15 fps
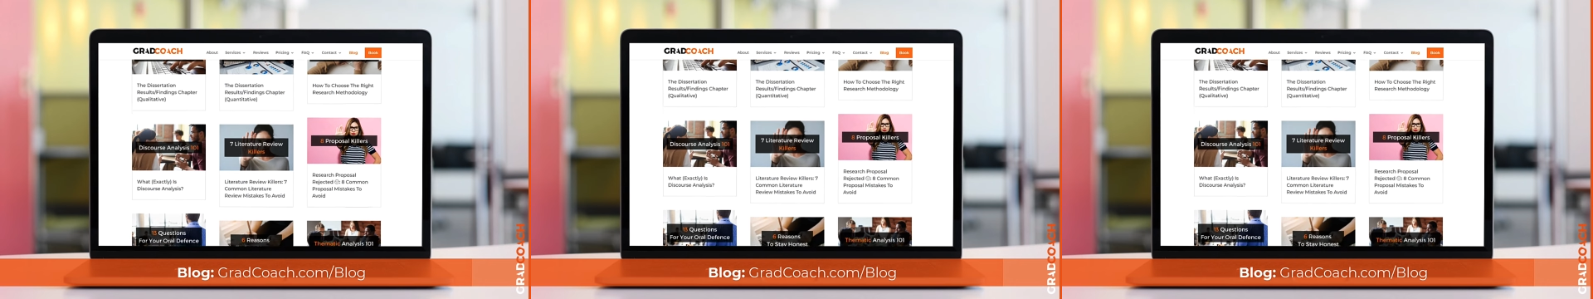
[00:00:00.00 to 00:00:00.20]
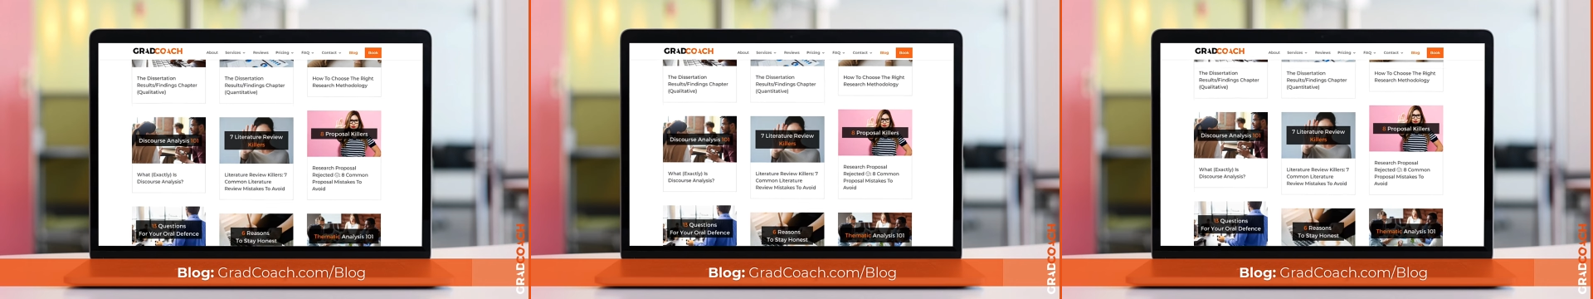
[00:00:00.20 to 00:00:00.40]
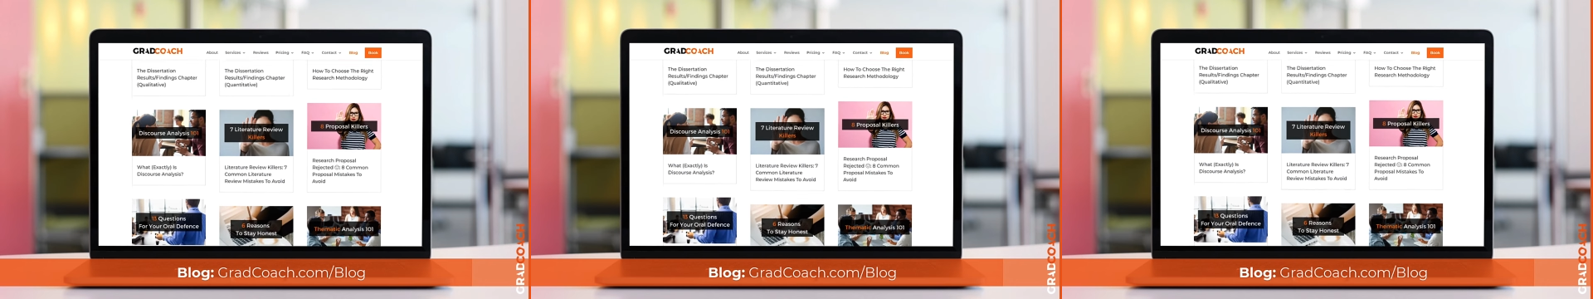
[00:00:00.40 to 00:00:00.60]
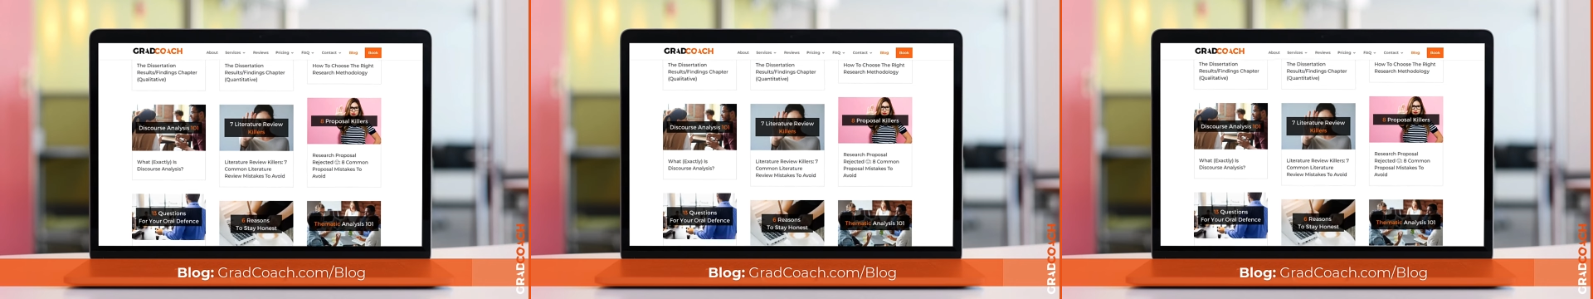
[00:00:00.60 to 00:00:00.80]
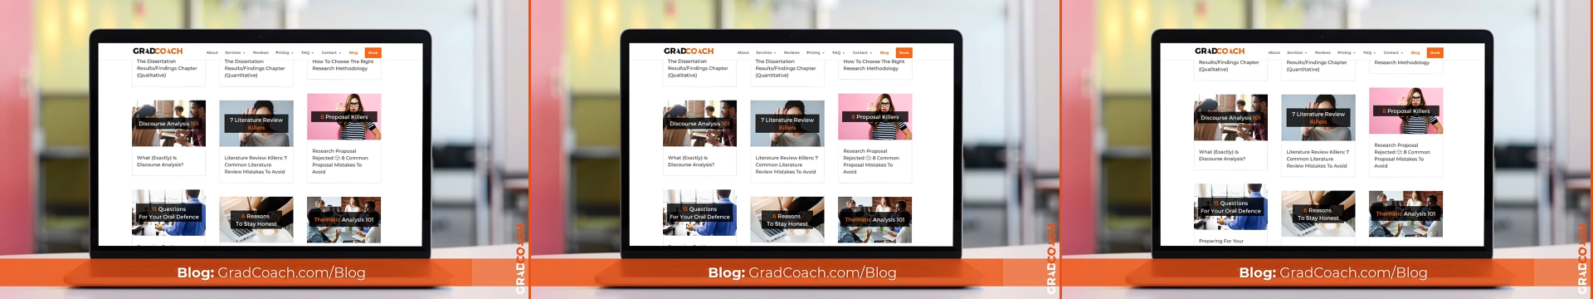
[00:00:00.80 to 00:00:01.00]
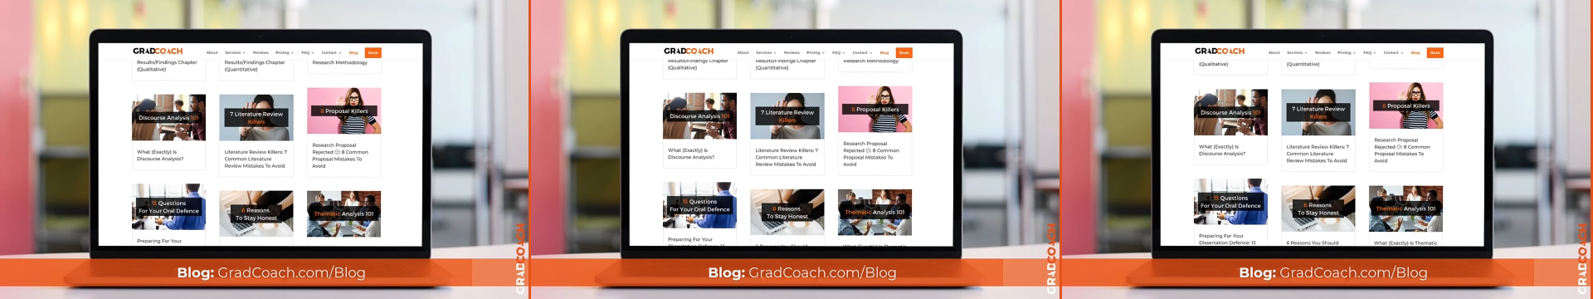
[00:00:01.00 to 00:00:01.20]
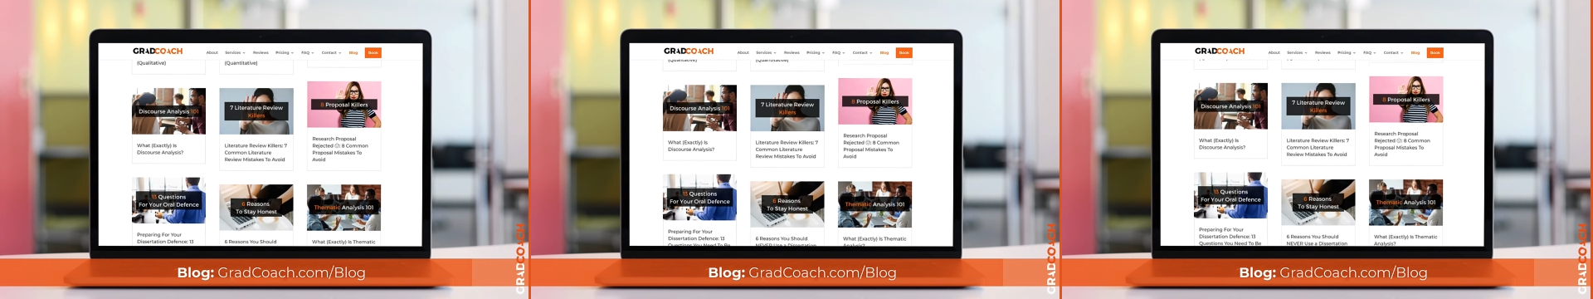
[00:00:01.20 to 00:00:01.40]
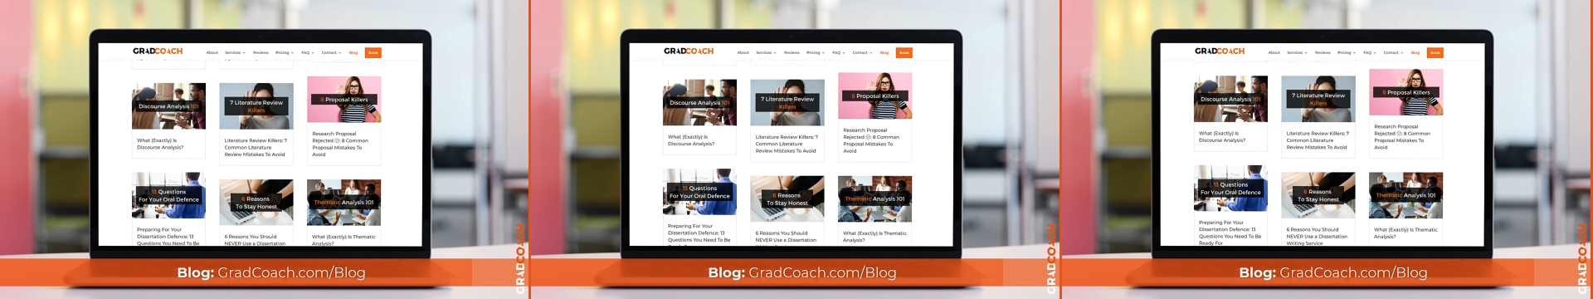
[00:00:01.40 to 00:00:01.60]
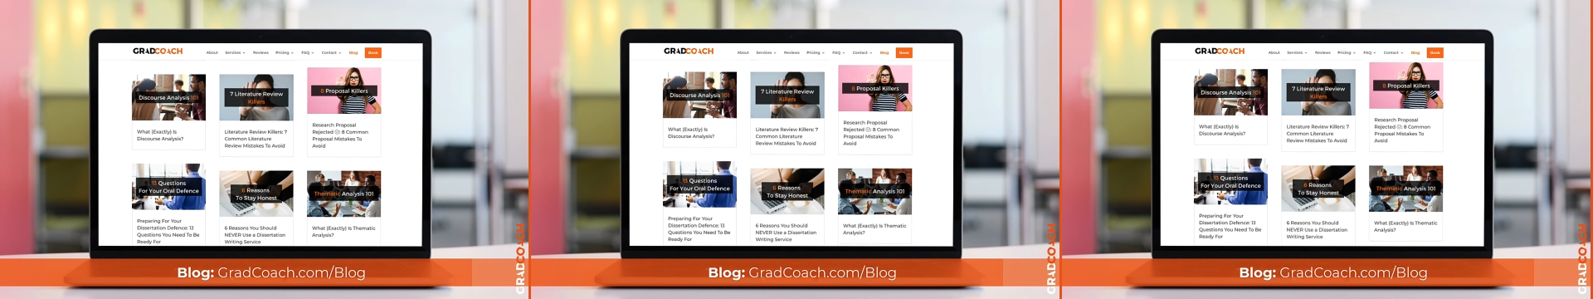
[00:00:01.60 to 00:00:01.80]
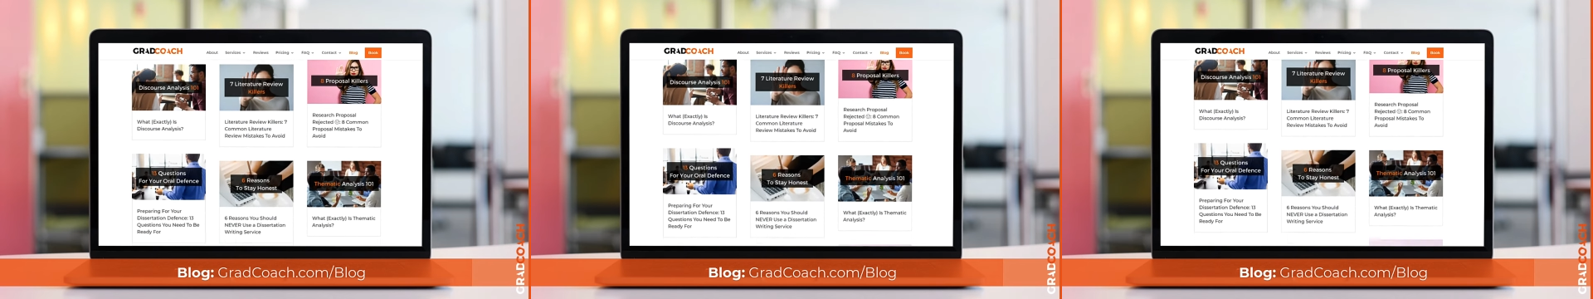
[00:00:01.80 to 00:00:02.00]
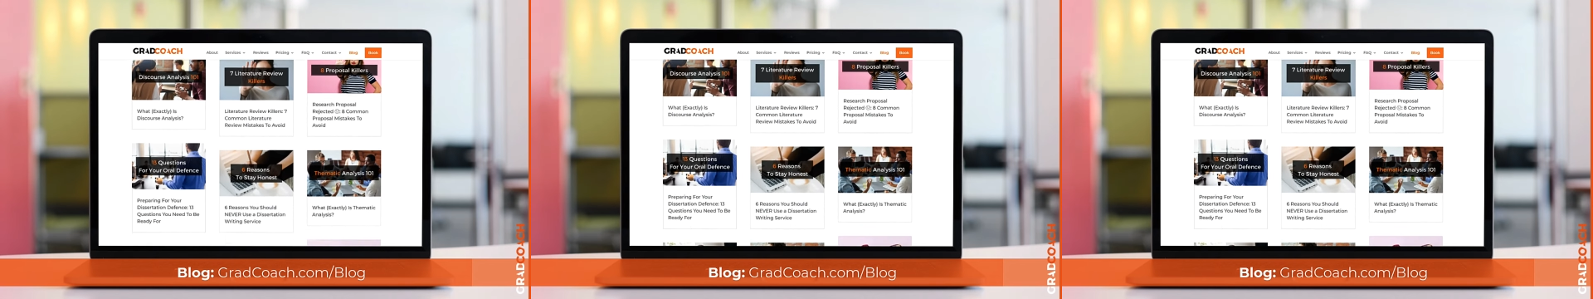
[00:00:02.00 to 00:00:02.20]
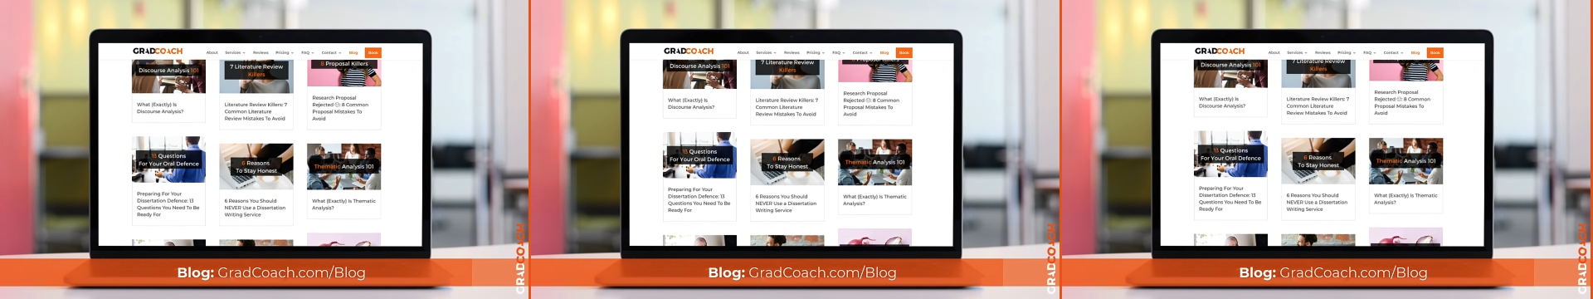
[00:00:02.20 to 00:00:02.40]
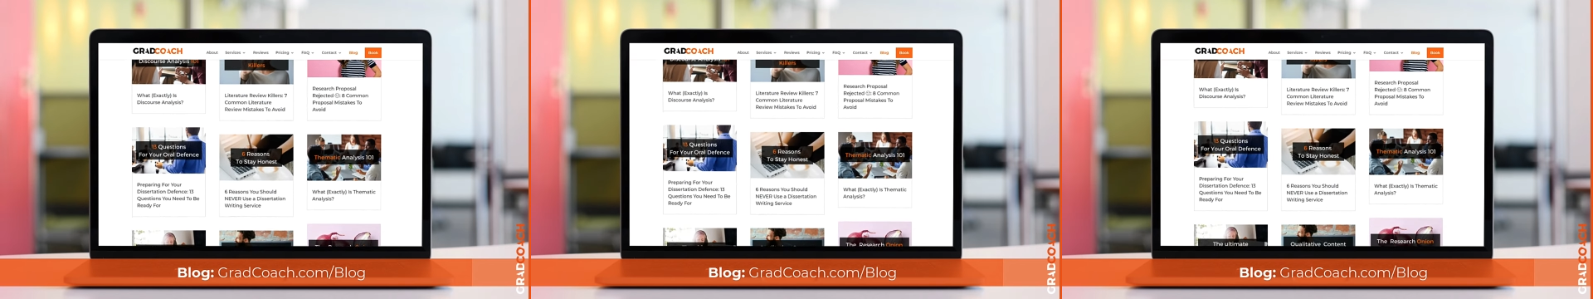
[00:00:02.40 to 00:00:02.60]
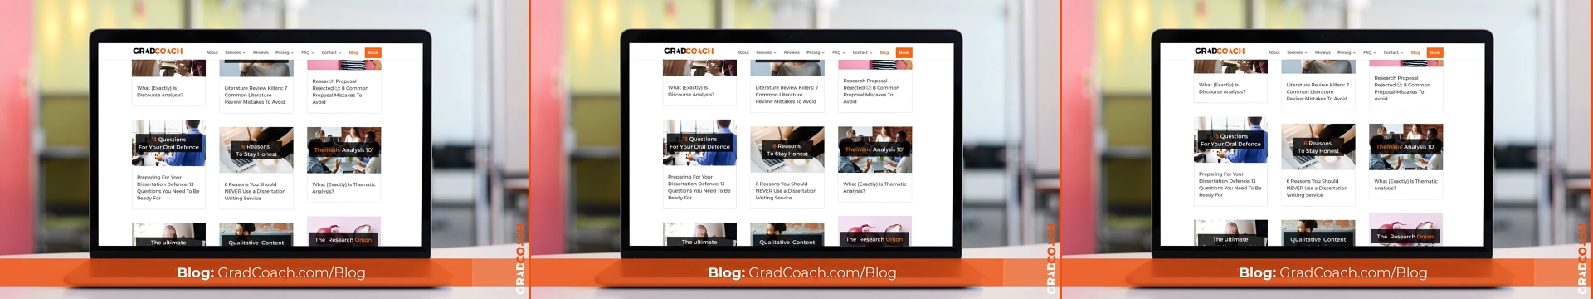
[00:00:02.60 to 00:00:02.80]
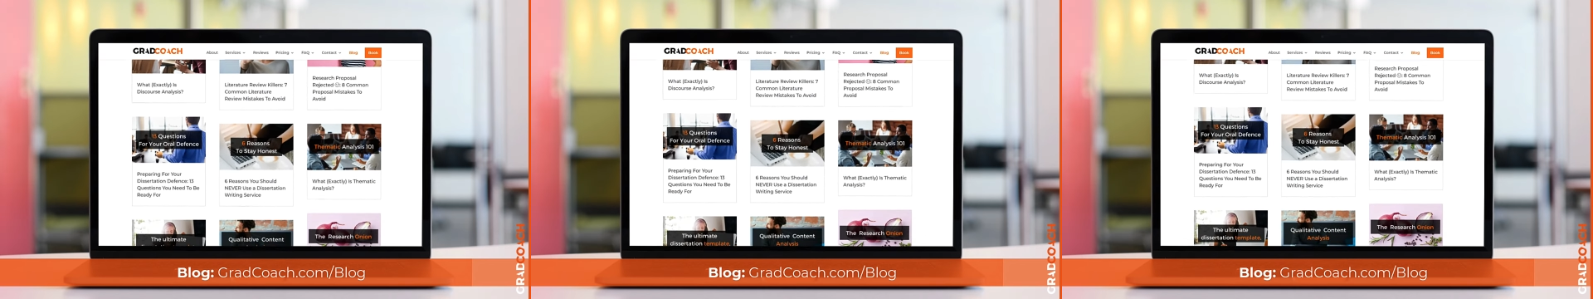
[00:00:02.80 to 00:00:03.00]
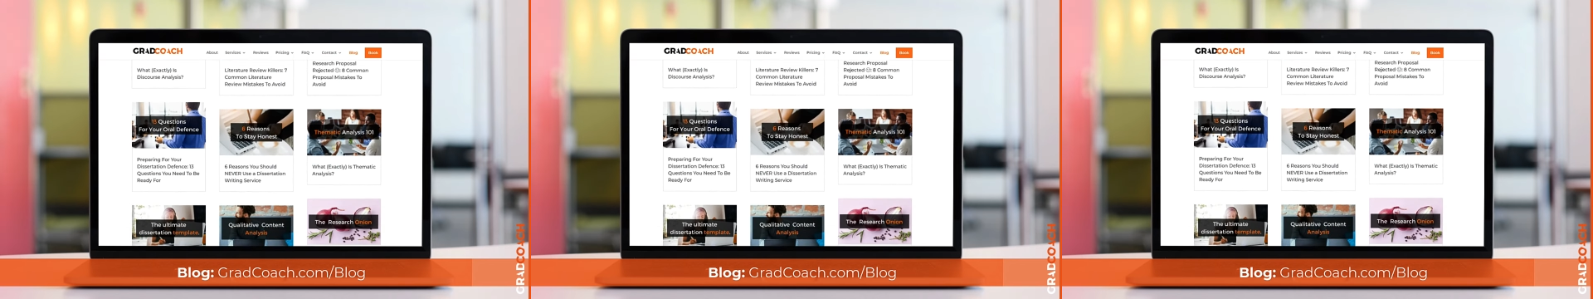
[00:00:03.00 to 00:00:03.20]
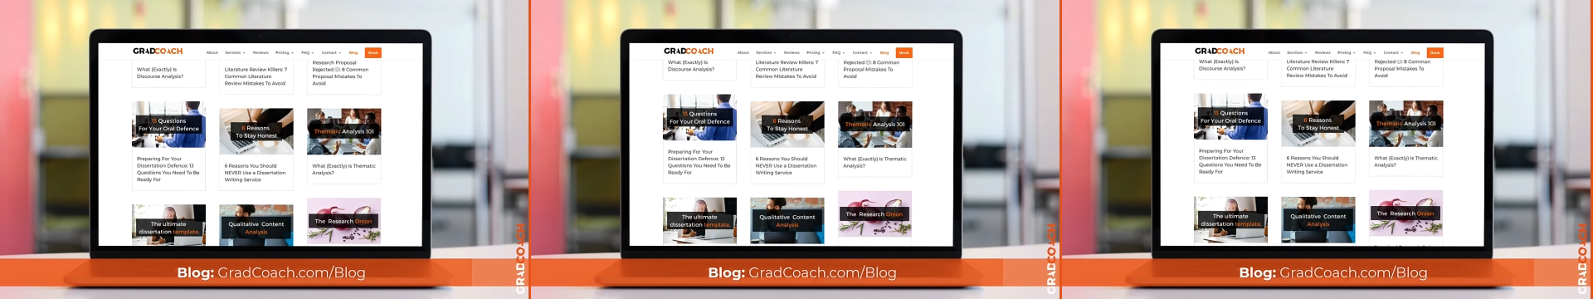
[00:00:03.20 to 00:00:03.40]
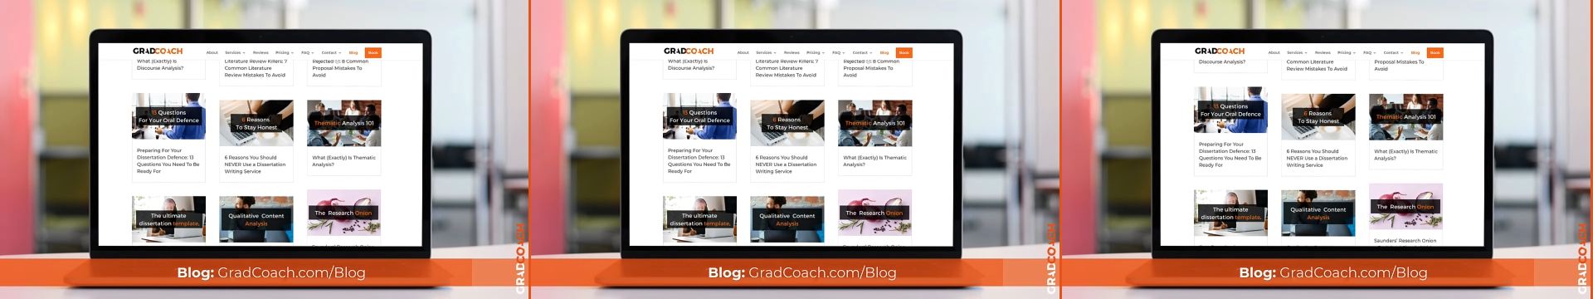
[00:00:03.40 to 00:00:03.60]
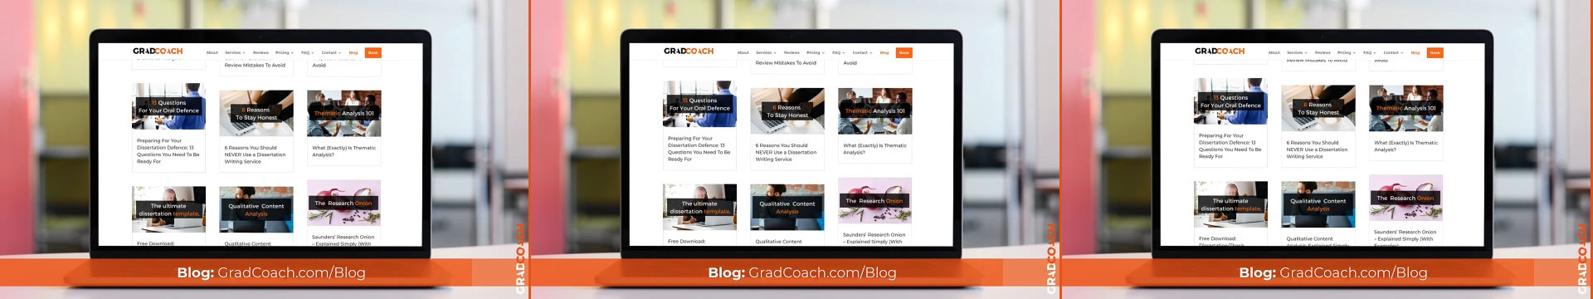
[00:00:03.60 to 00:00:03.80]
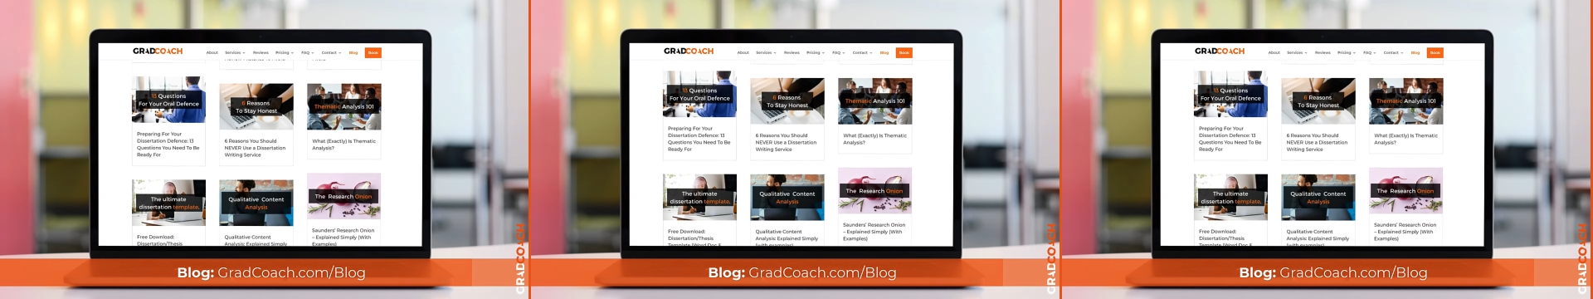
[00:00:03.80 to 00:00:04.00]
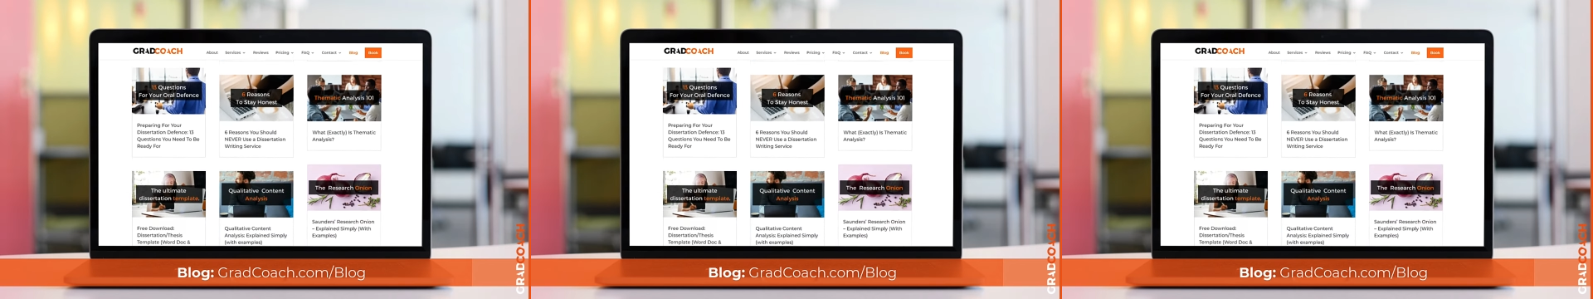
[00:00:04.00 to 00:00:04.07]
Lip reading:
[unreadable: no face in view]